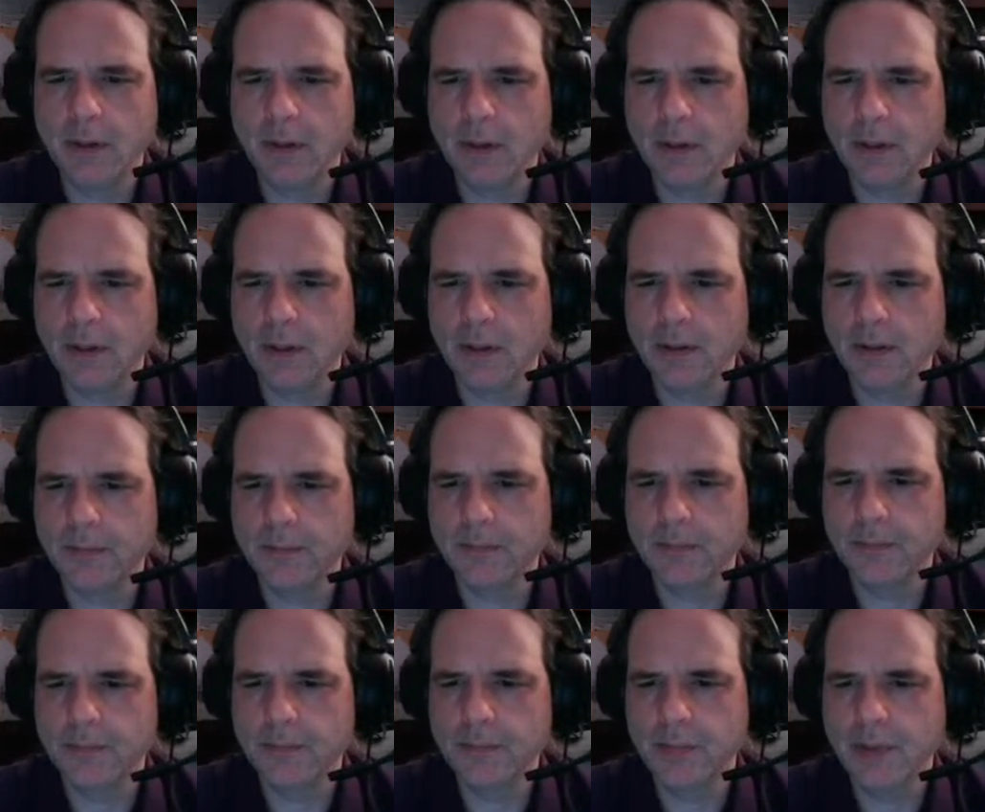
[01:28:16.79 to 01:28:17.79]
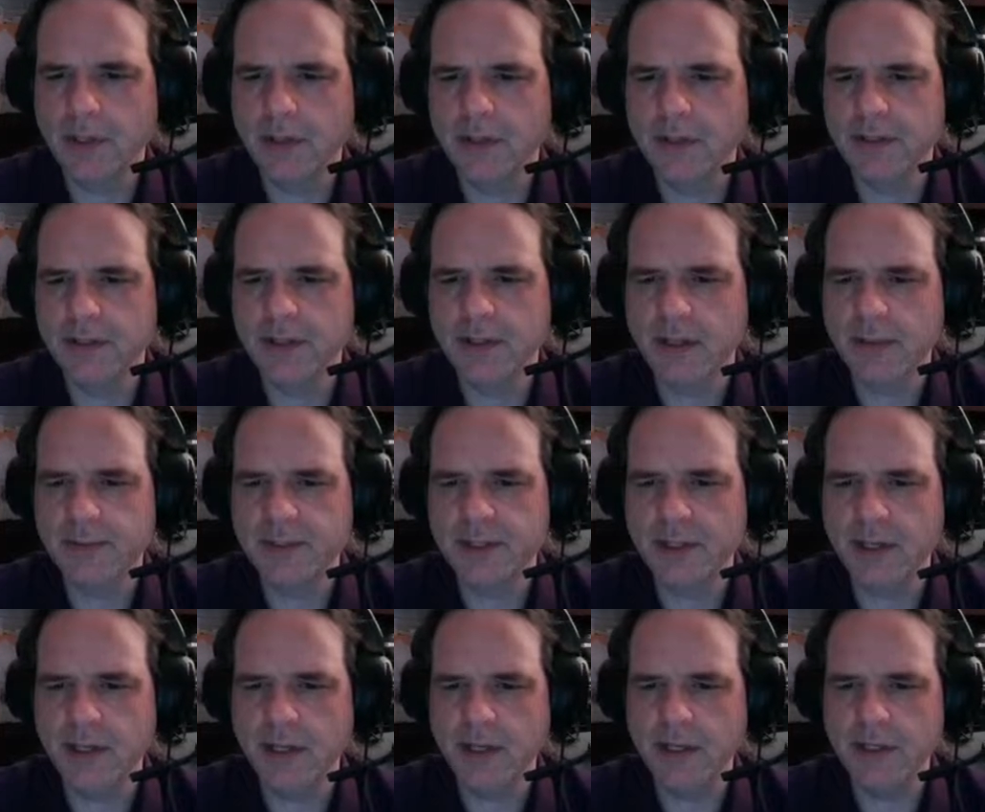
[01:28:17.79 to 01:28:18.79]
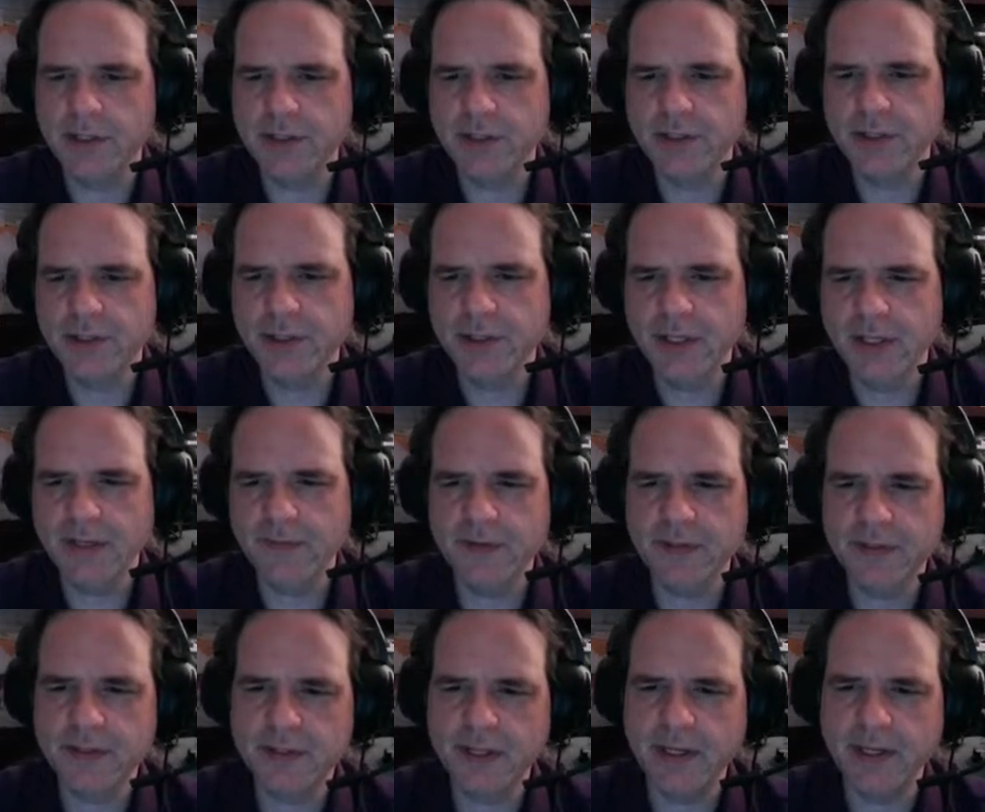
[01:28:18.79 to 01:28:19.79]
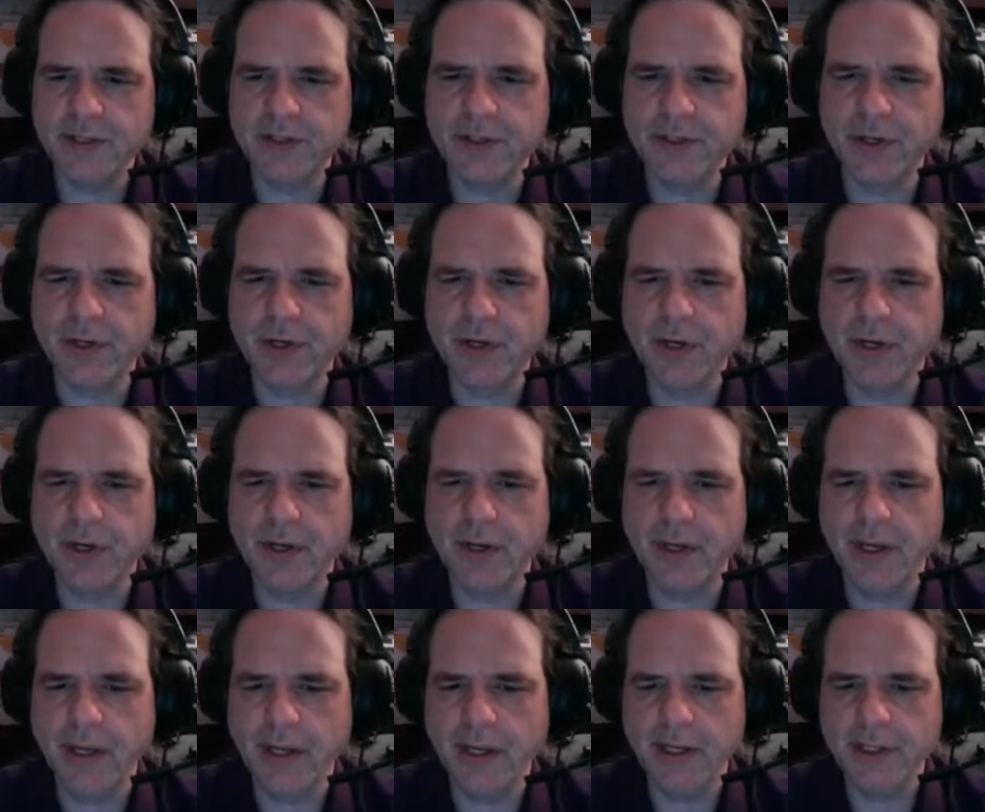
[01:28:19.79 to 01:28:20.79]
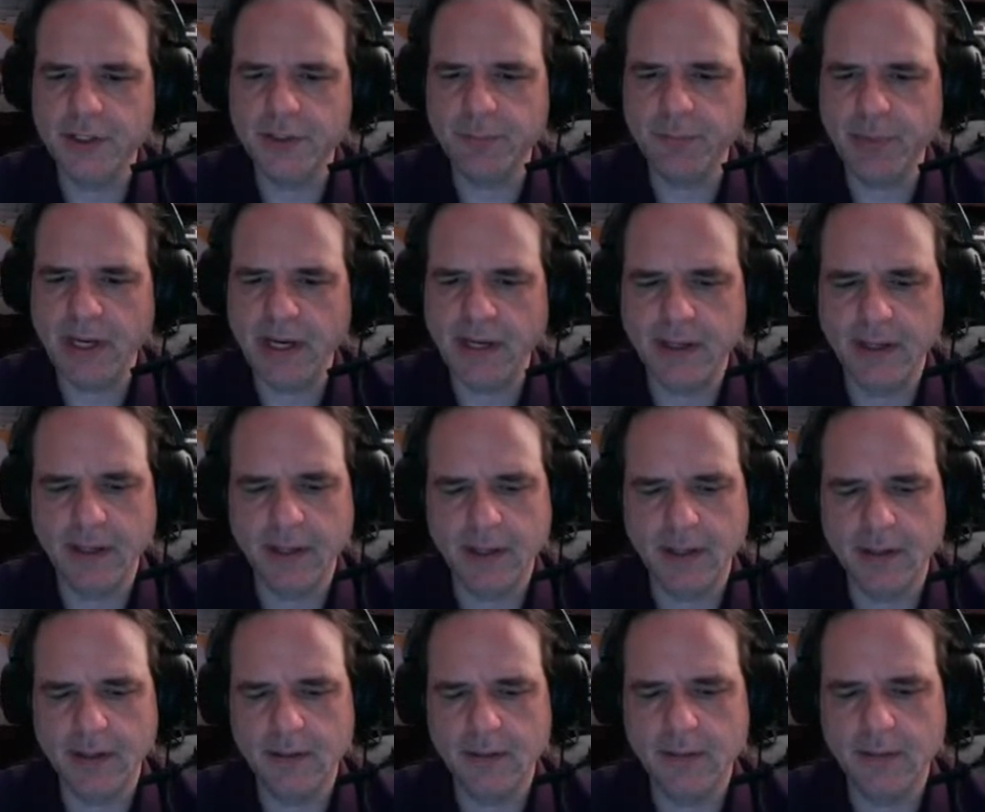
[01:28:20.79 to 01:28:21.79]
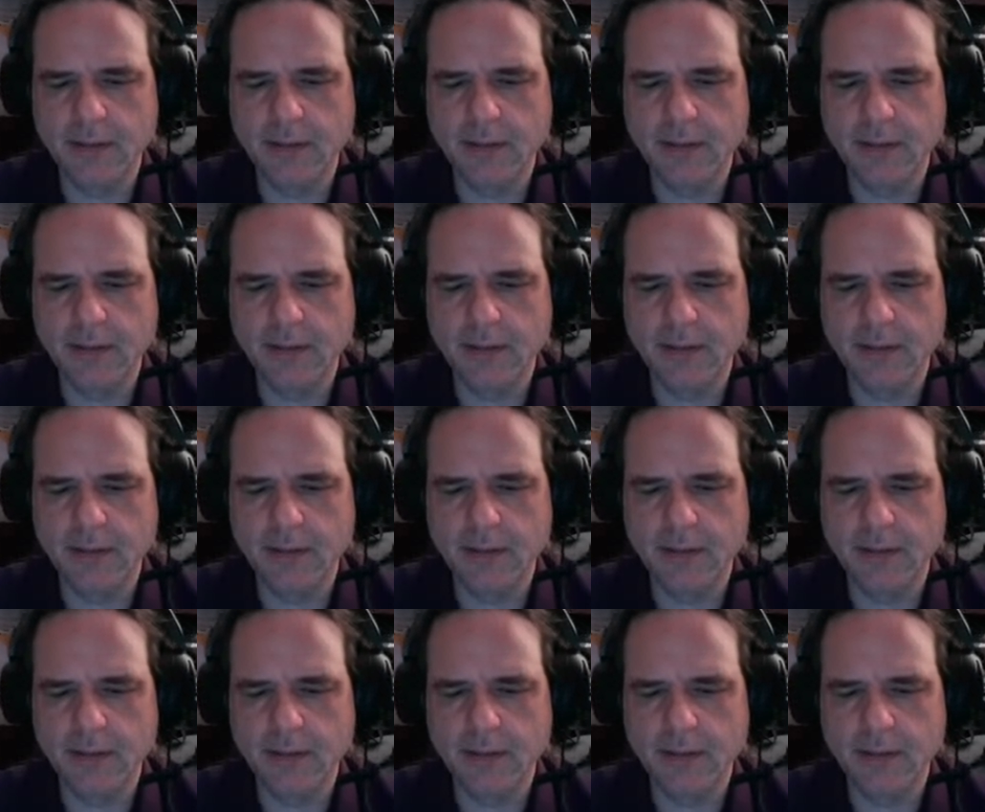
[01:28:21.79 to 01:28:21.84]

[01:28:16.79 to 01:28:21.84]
and then times the edge. This should give us that dark edge back again,